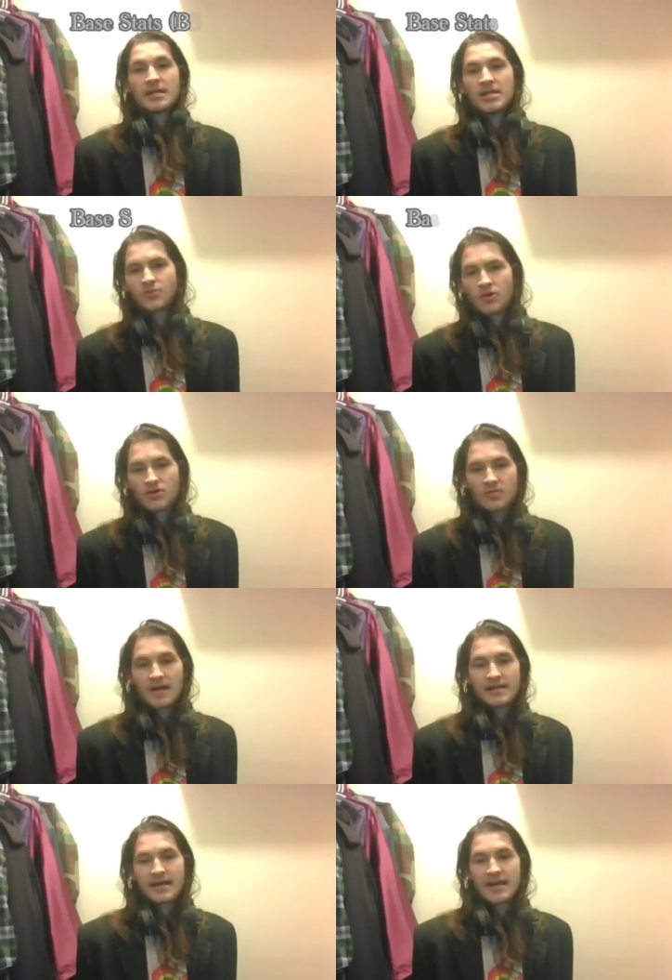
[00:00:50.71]
Each
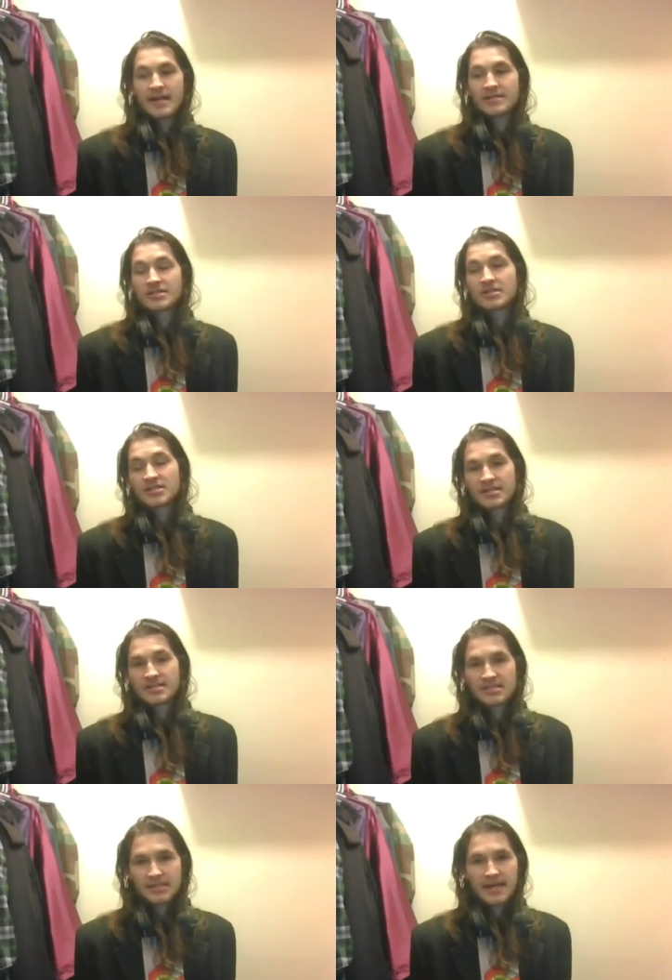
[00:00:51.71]
Pokemon has
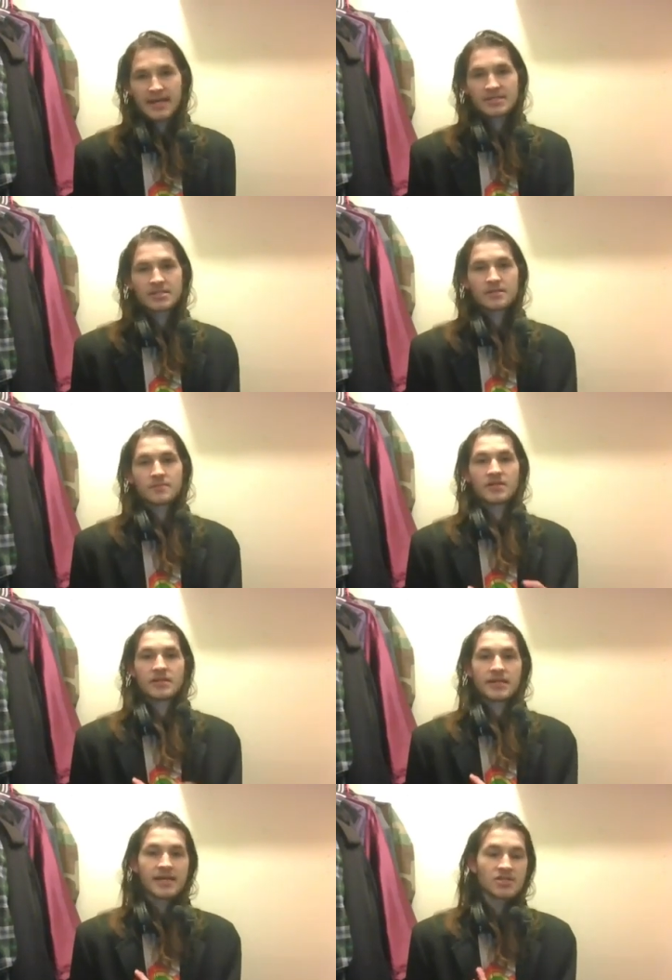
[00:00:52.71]
6 stats,
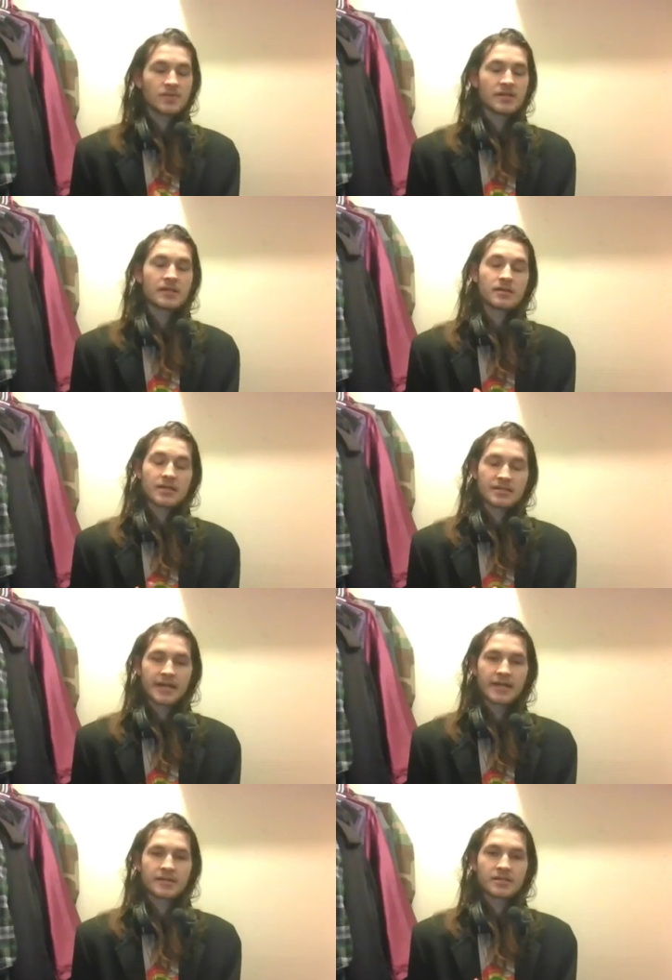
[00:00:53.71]
being HP,
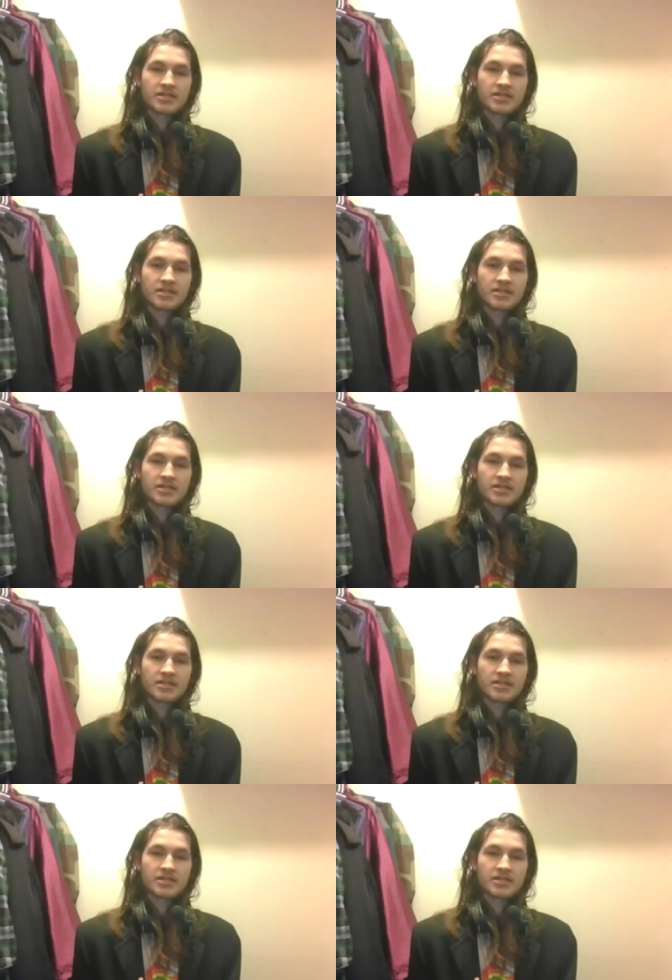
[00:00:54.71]
attack,